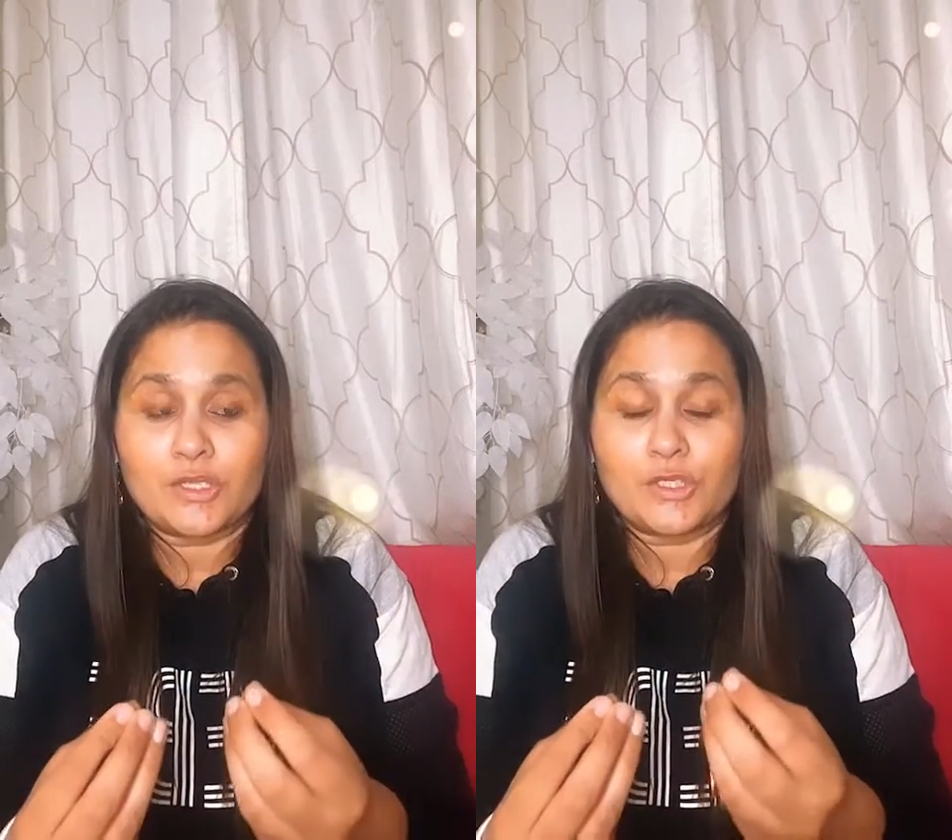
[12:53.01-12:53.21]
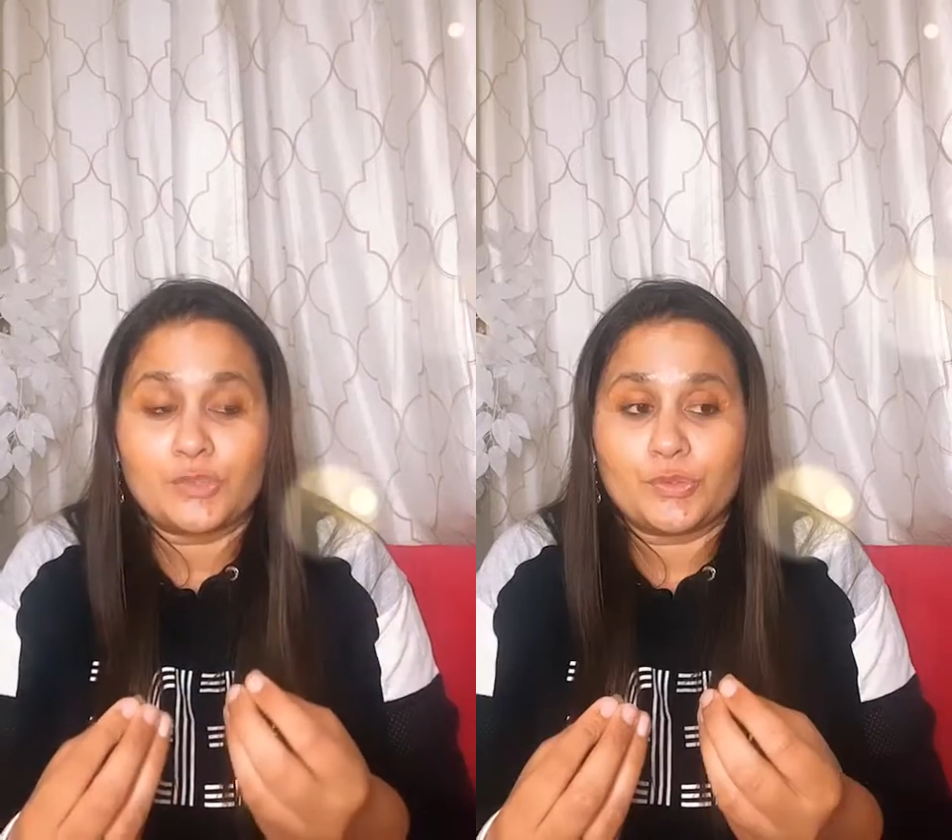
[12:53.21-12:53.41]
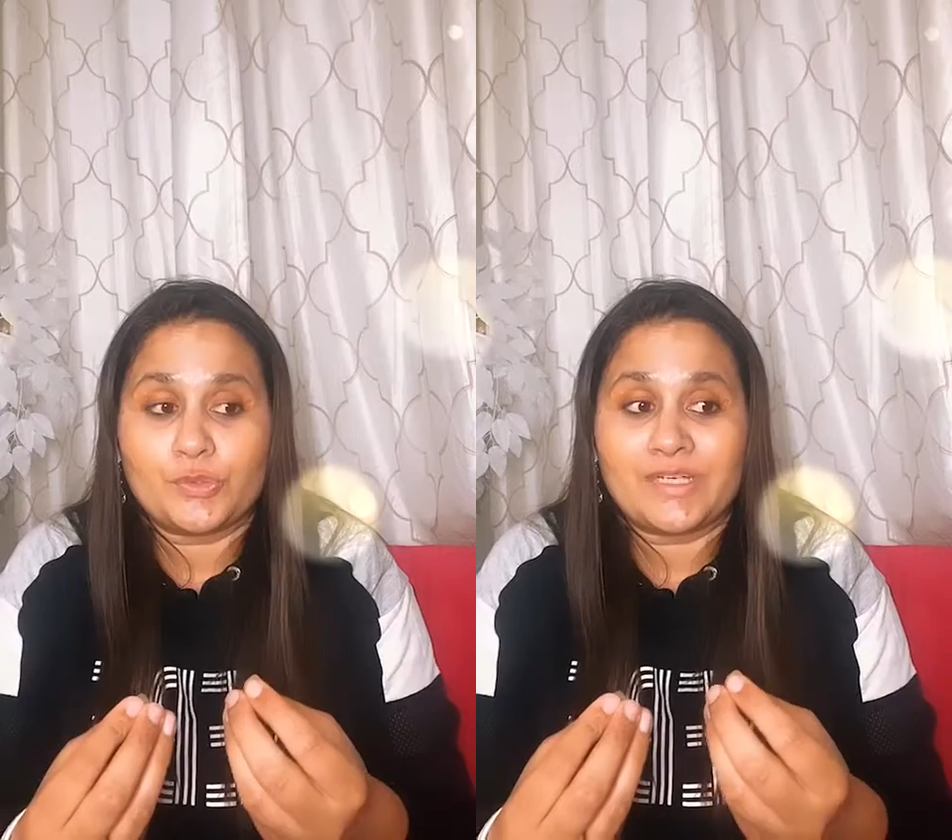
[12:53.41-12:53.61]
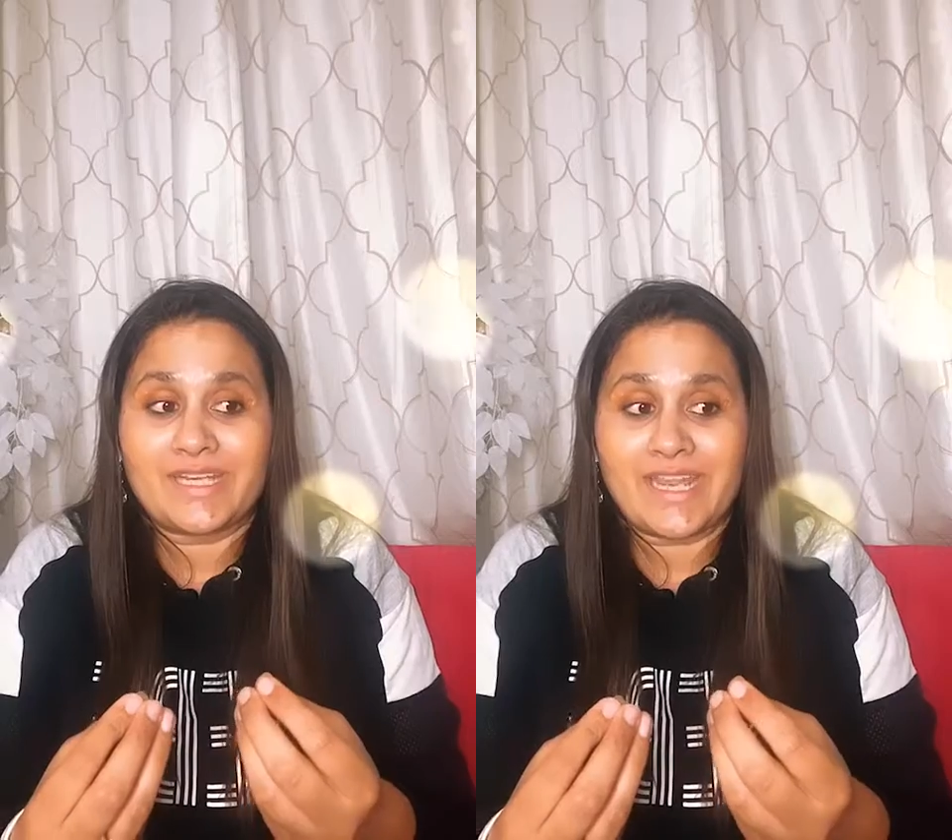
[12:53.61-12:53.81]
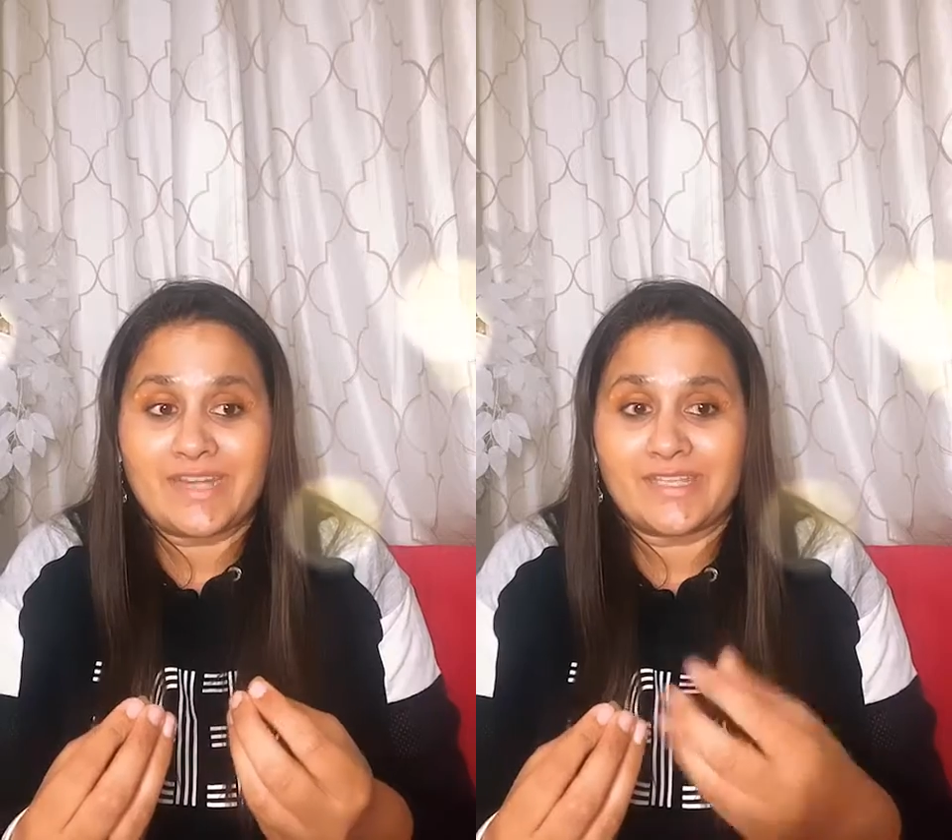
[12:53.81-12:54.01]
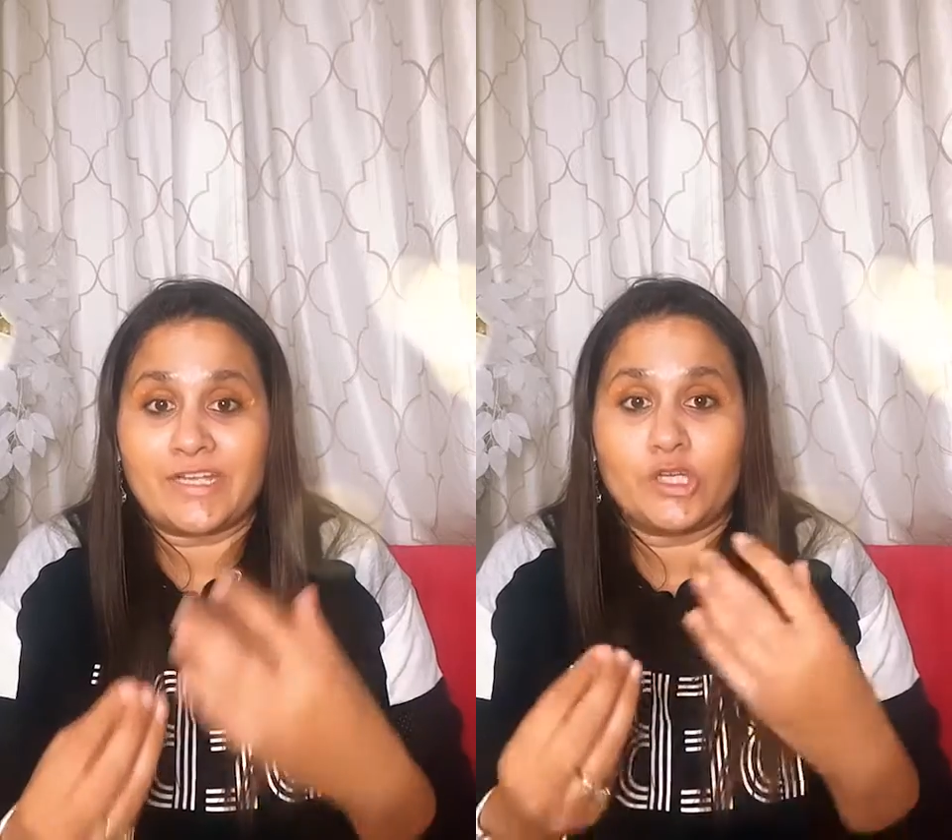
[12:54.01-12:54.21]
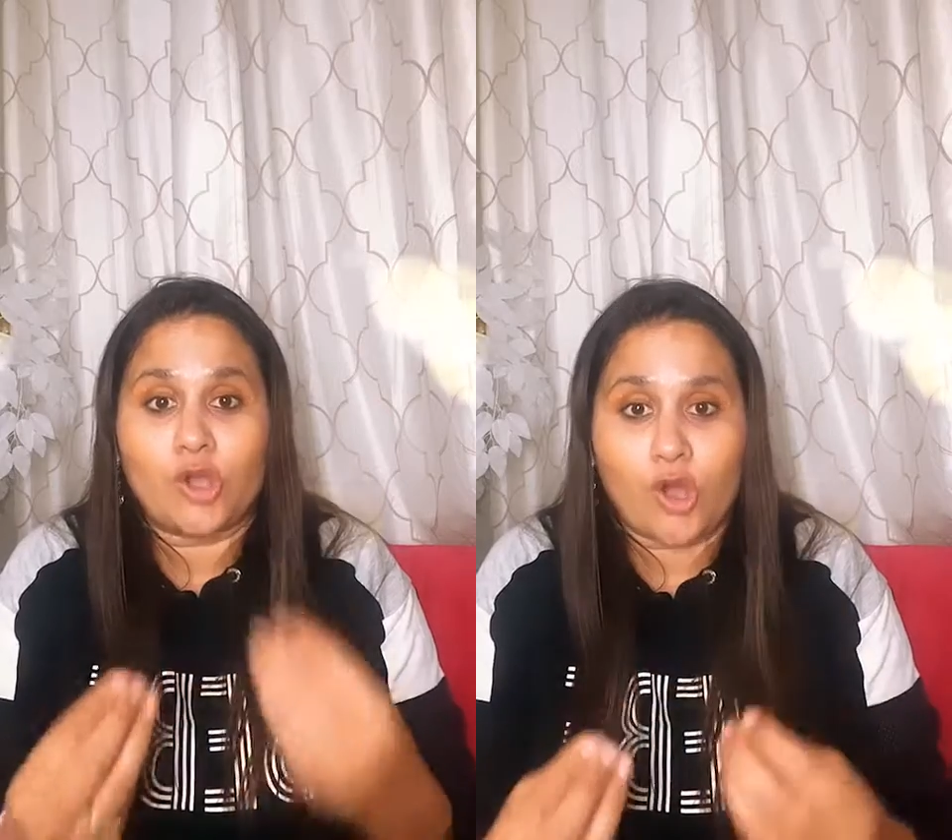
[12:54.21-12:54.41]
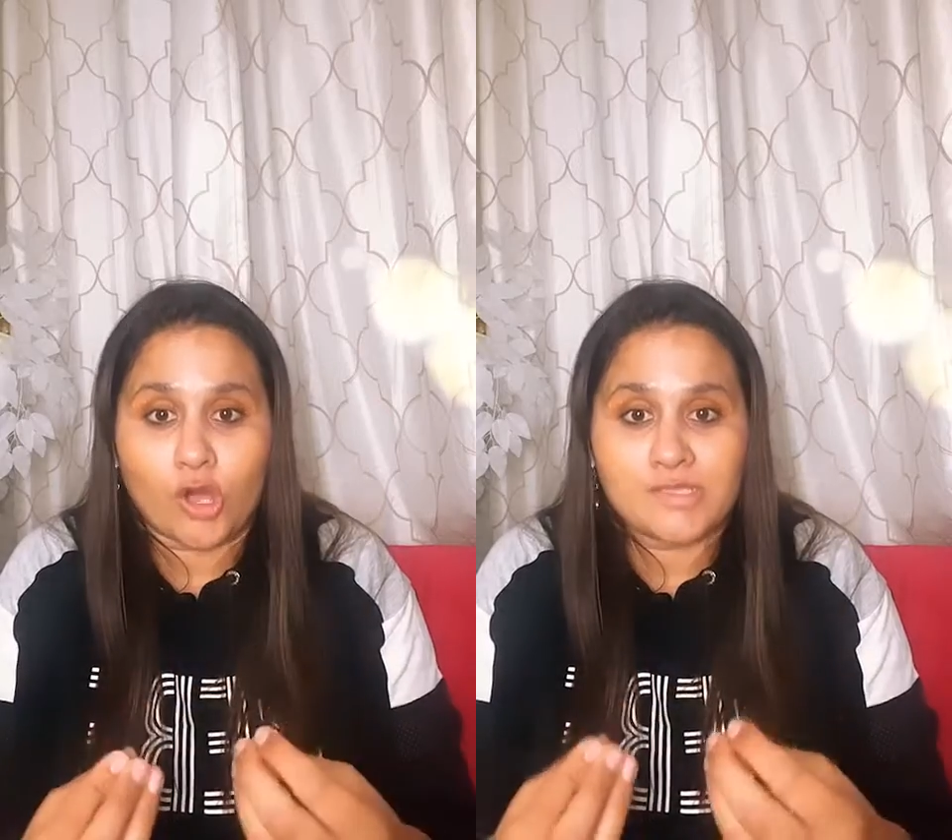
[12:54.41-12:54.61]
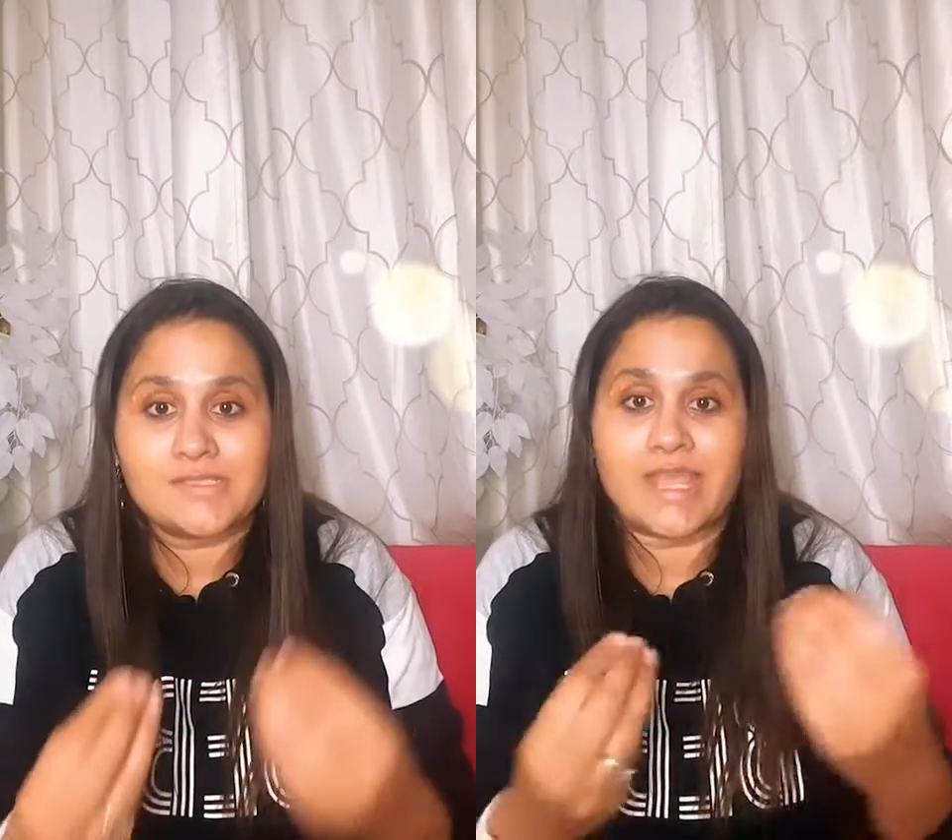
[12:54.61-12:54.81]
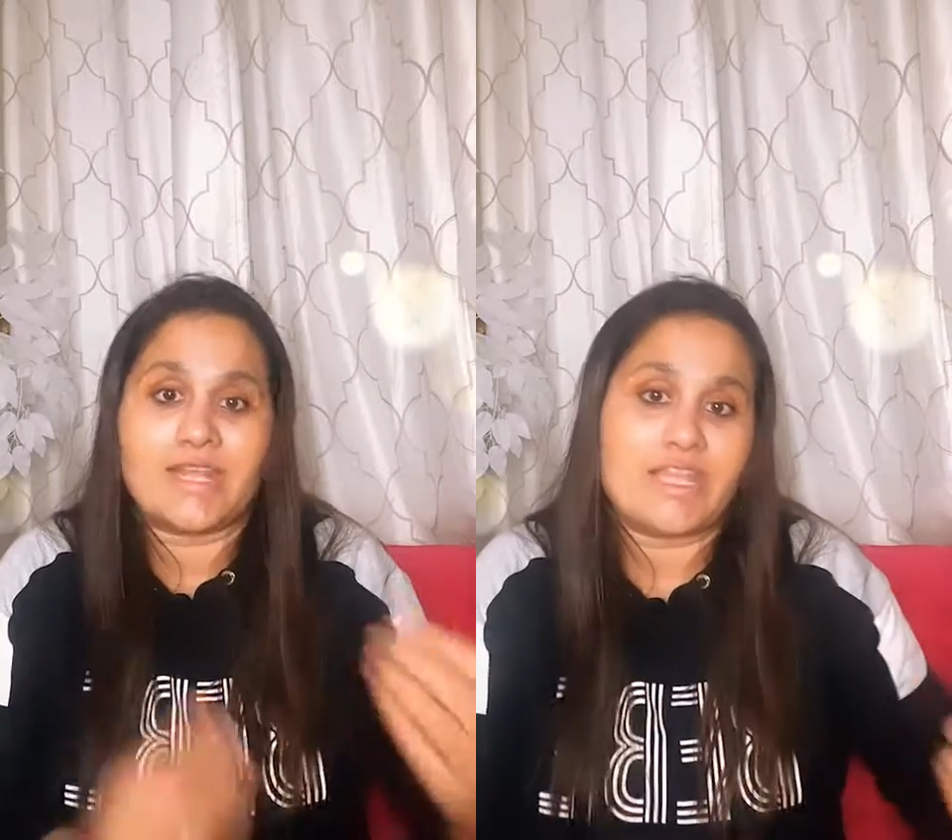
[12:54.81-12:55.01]
to create that cause
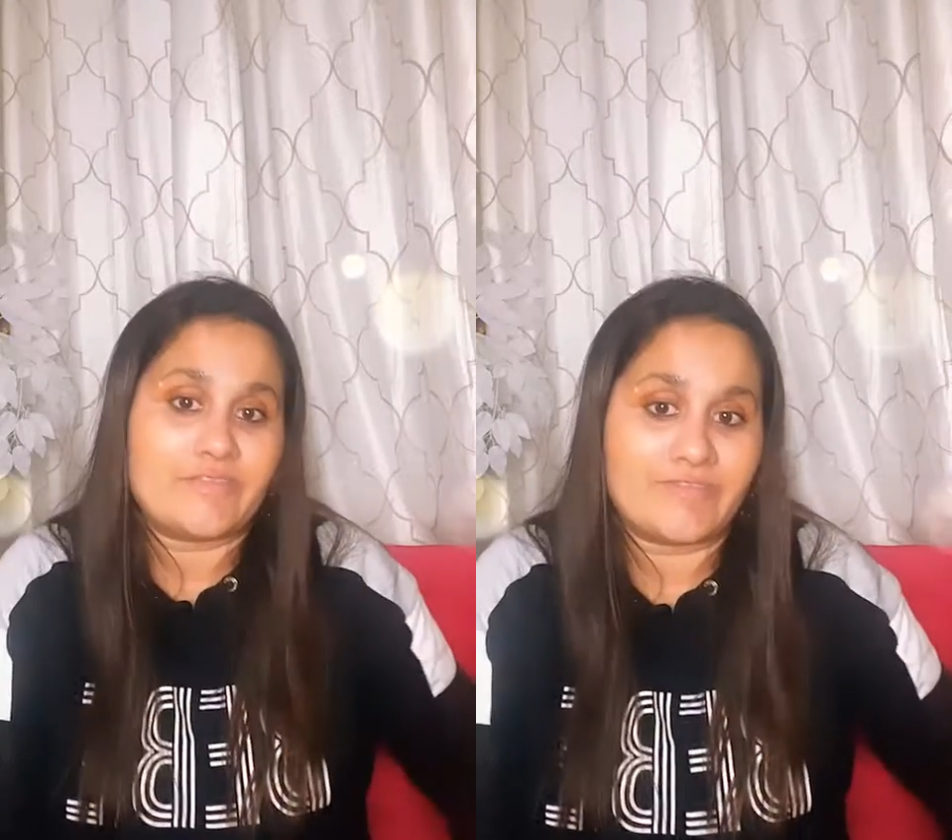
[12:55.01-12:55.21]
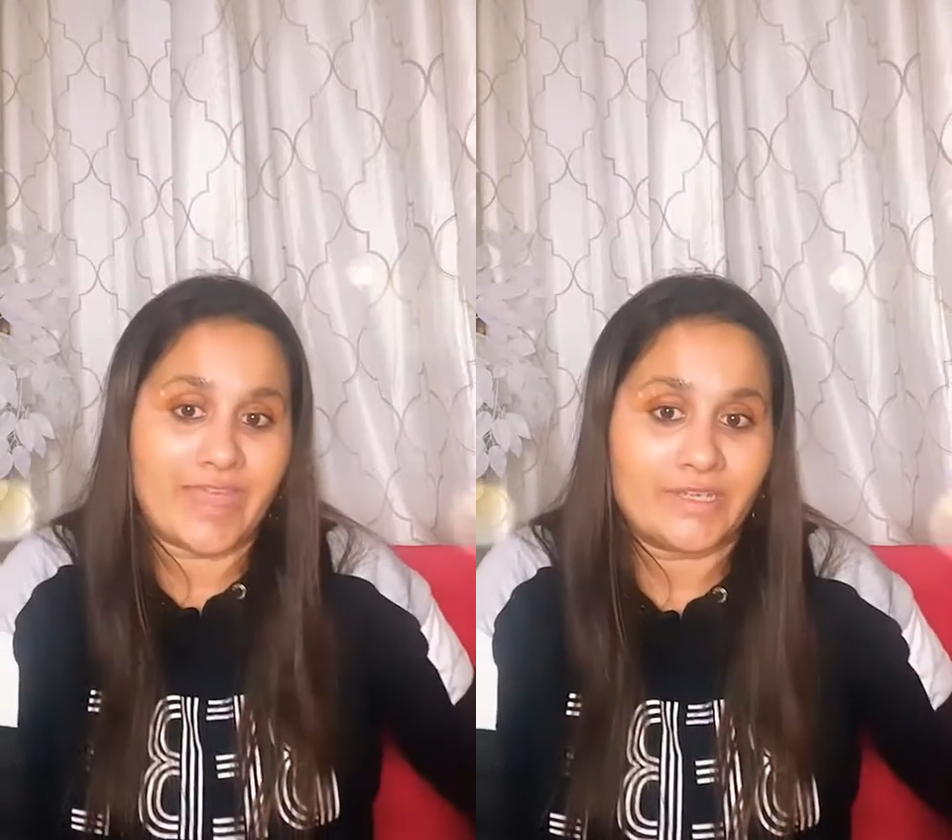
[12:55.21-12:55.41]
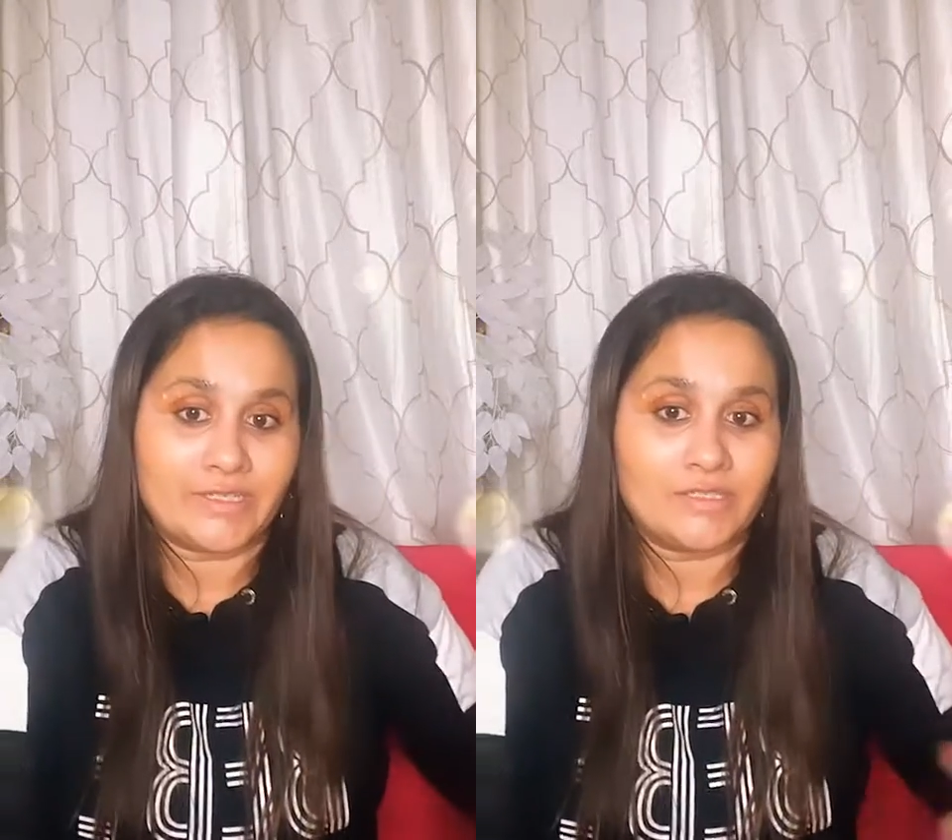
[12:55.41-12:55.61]
and effect